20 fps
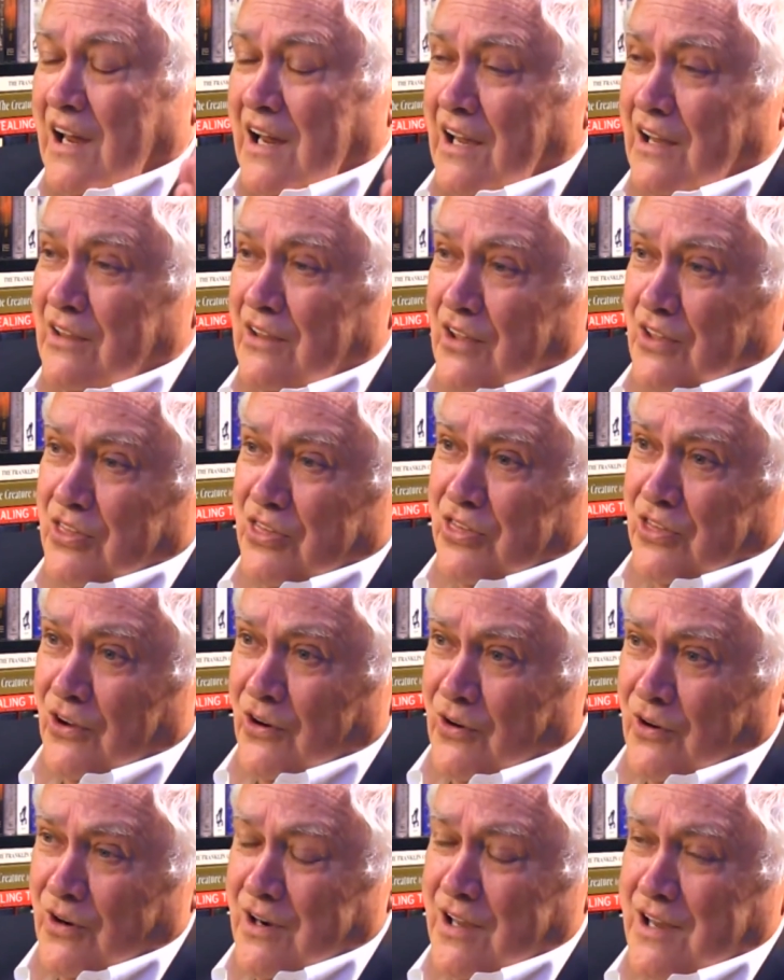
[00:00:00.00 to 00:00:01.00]
in the
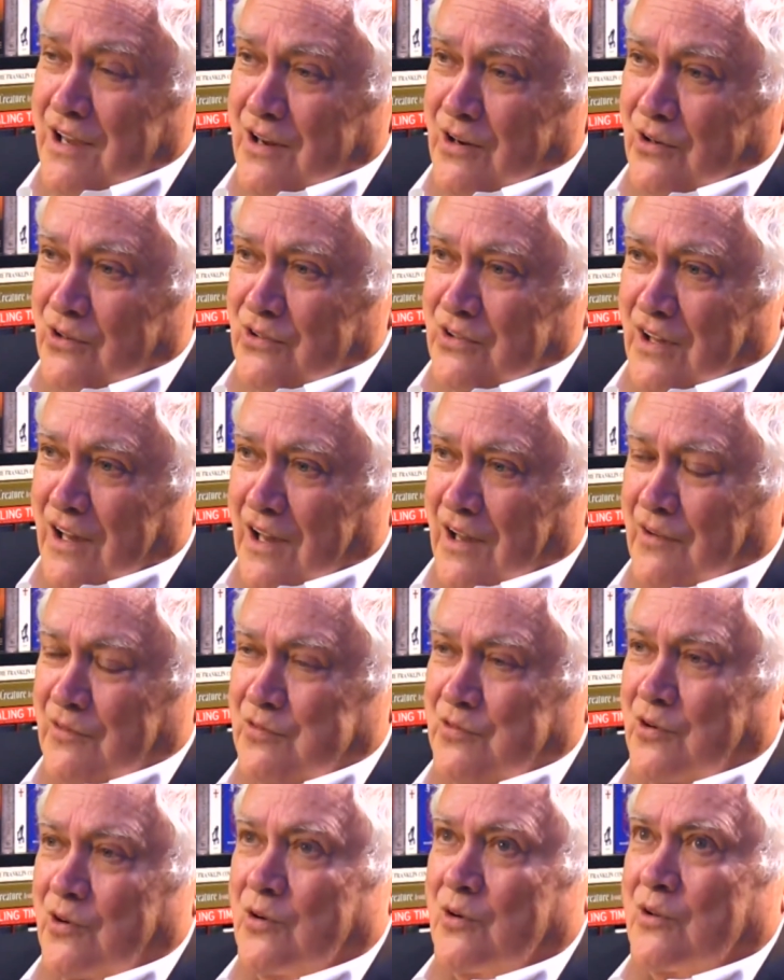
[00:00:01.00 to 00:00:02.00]
30 years
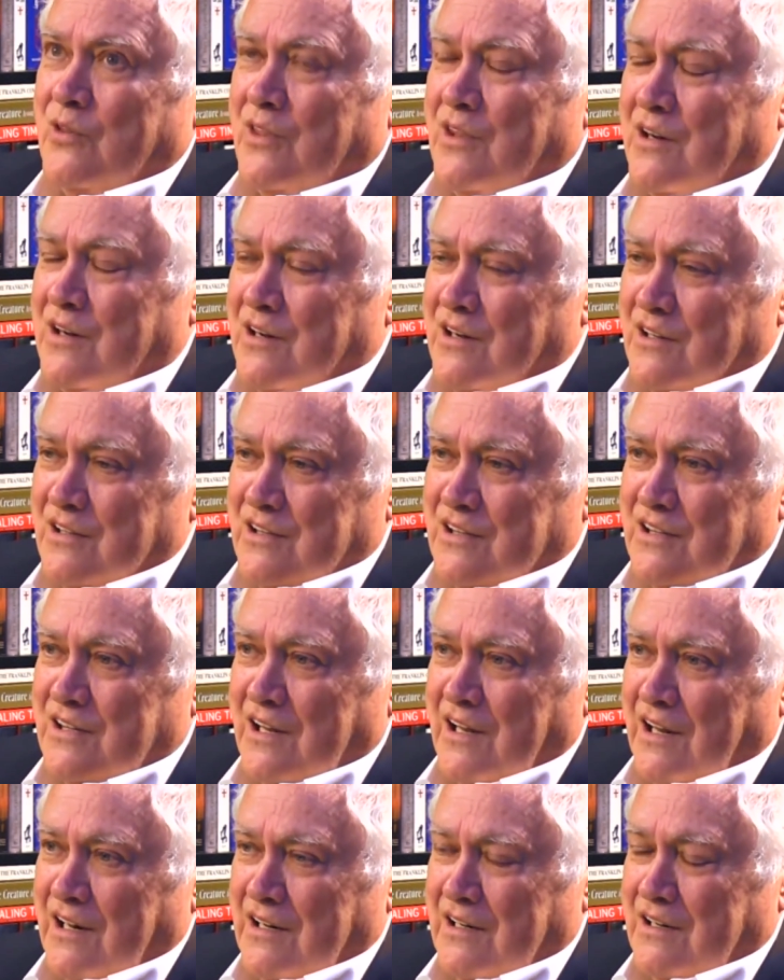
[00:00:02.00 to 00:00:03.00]
after the
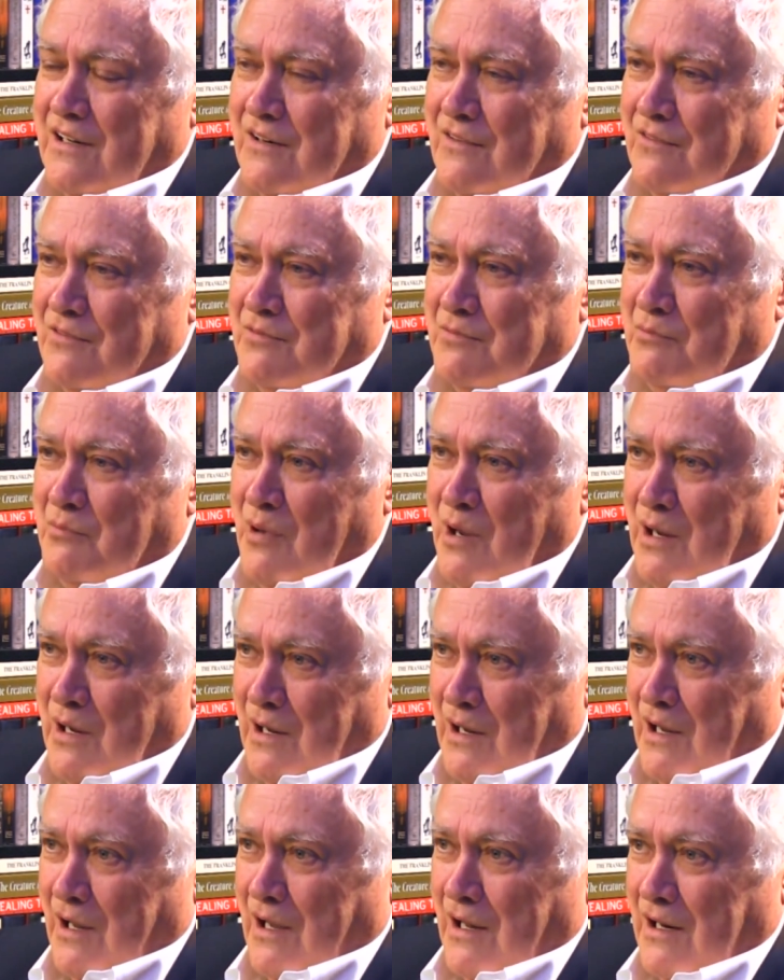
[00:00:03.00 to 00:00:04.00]
descent of
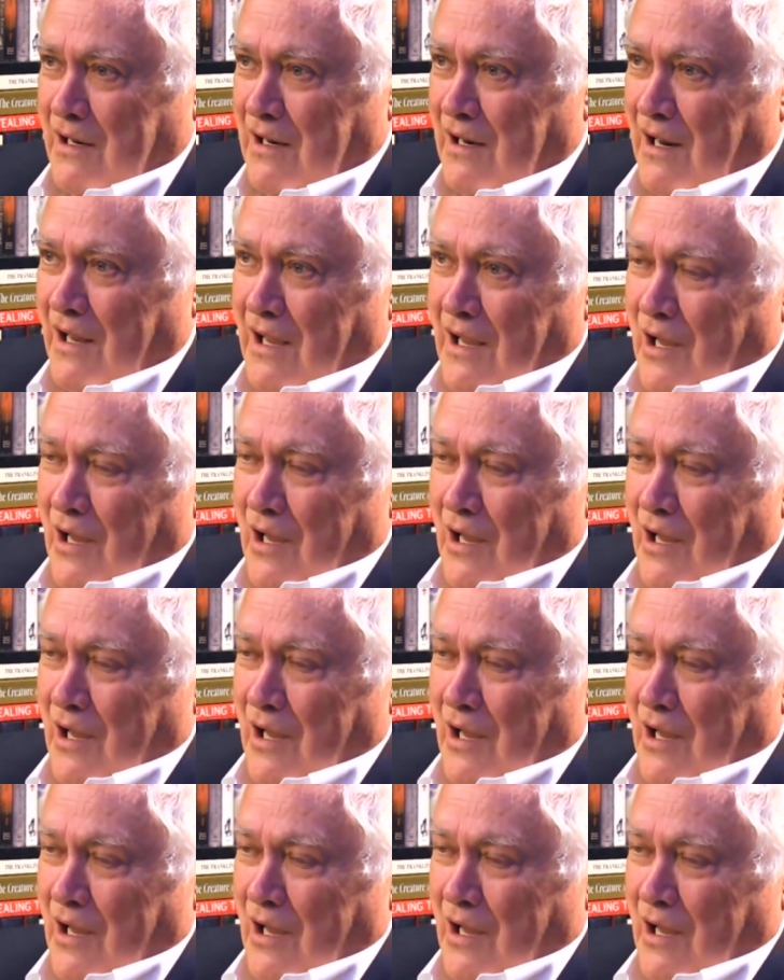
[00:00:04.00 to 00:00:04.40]
man